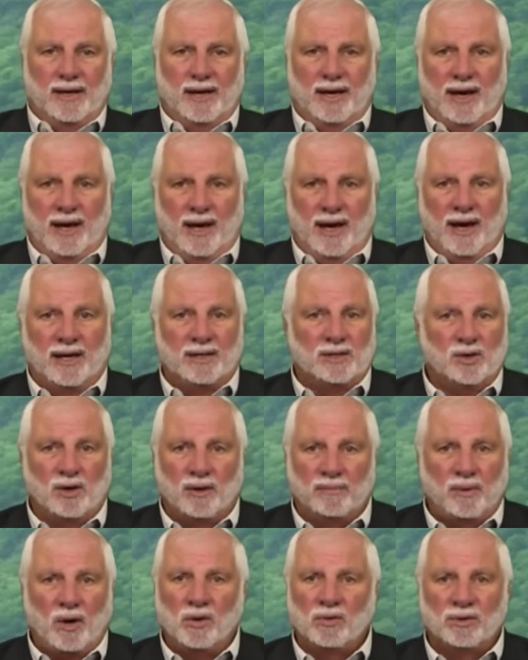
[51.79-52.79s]
and to
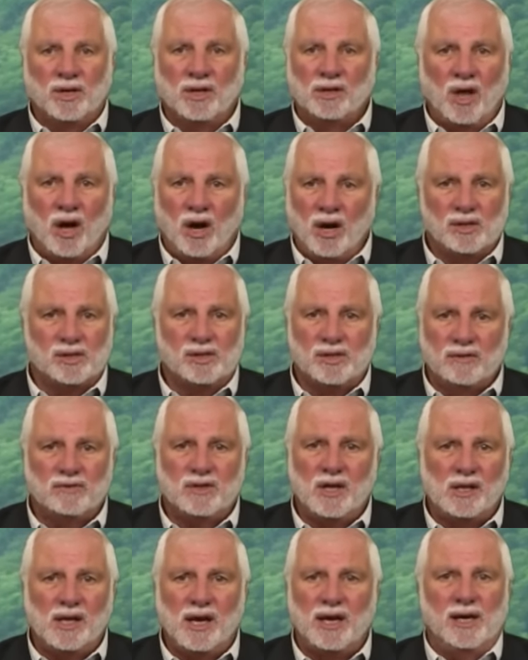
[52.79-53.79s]
uphold the laws of
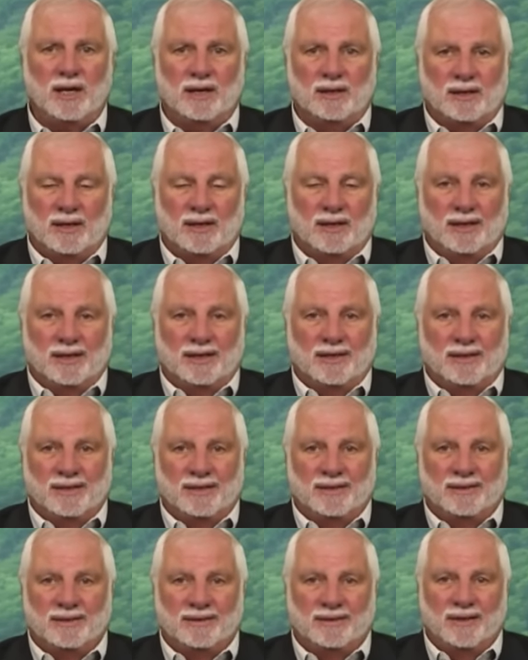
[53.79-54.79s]
the land.
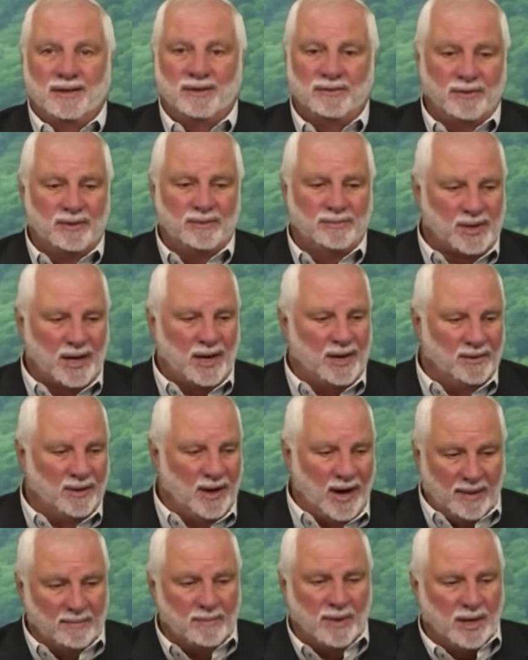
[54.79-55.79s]
And for him to say,
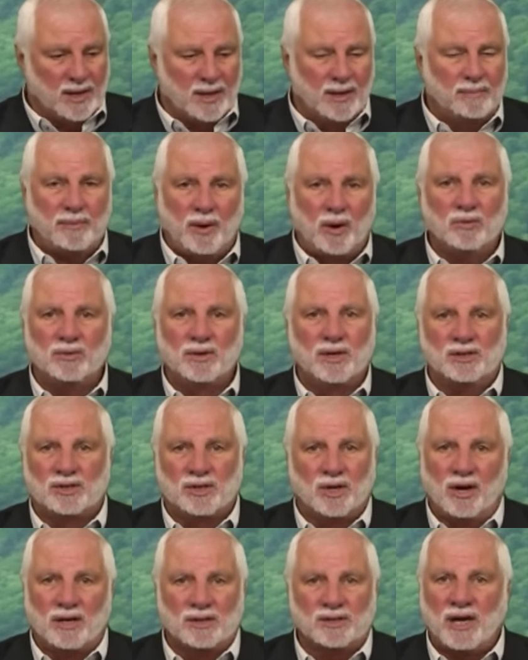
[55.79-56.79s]
I'm not going to uphold these
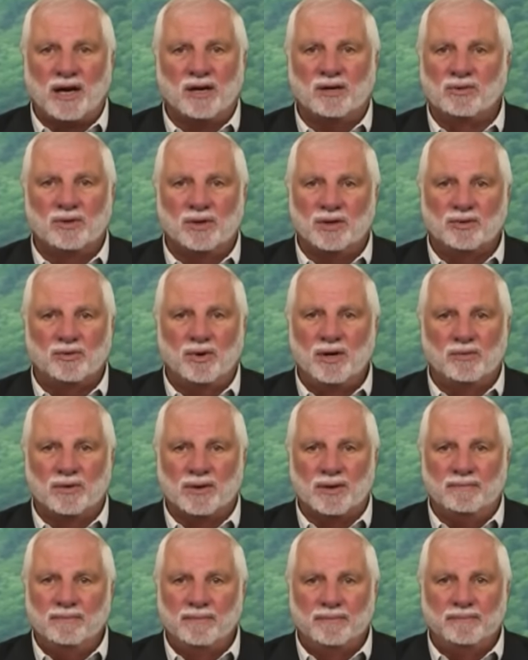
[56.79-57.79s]
laws, I don't agree with
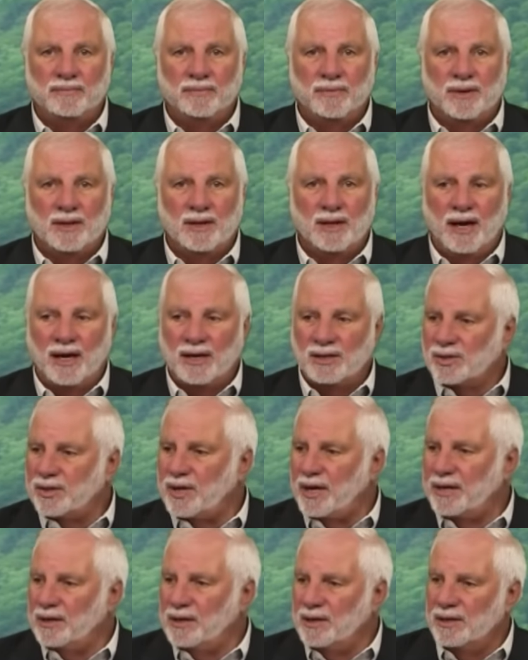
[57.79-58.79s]
them. That's
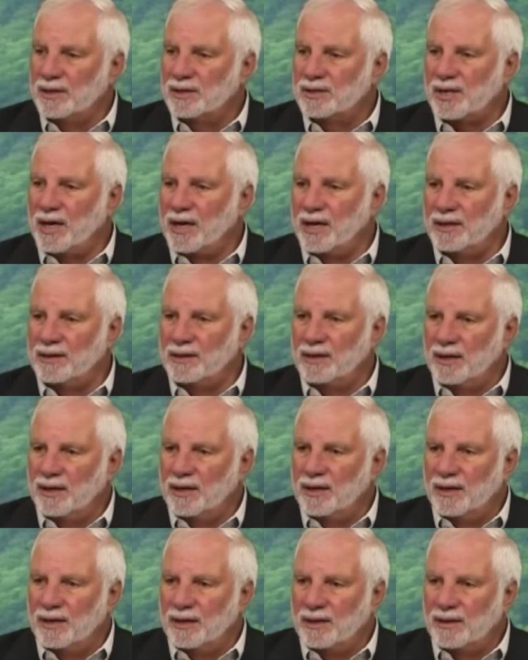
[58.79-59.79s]
like saying
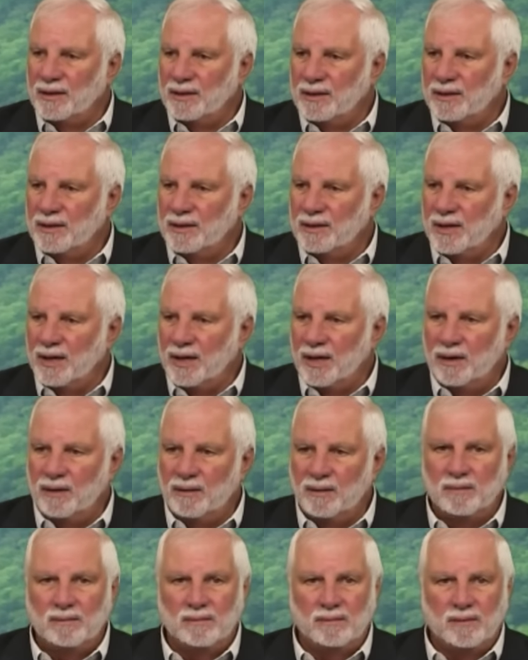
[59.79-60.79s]
the
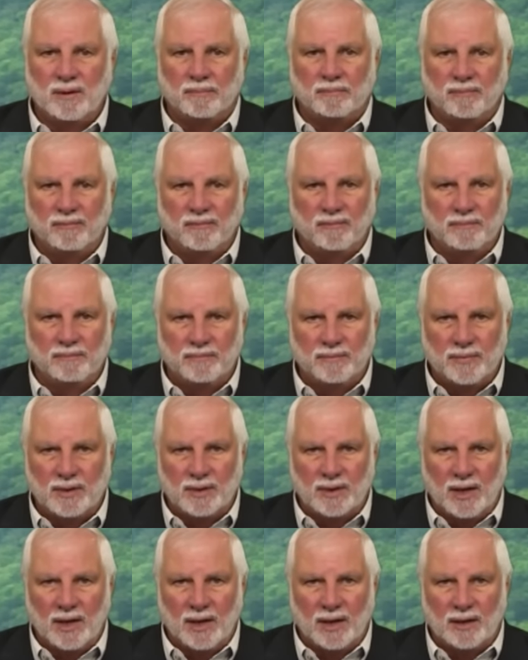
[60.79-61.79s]

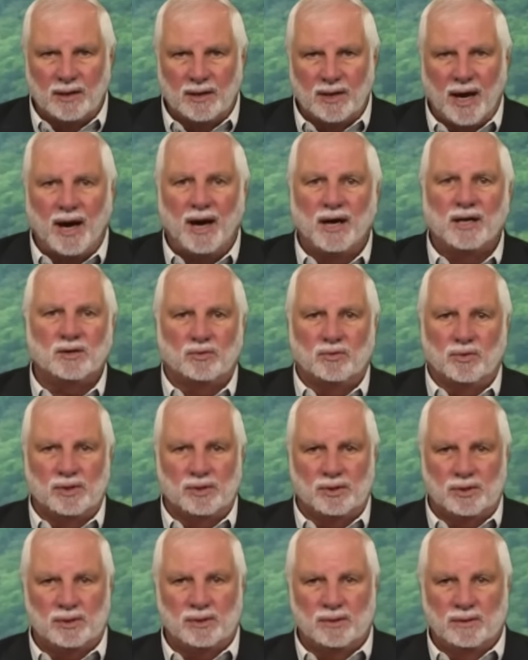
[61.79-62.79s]
Congress,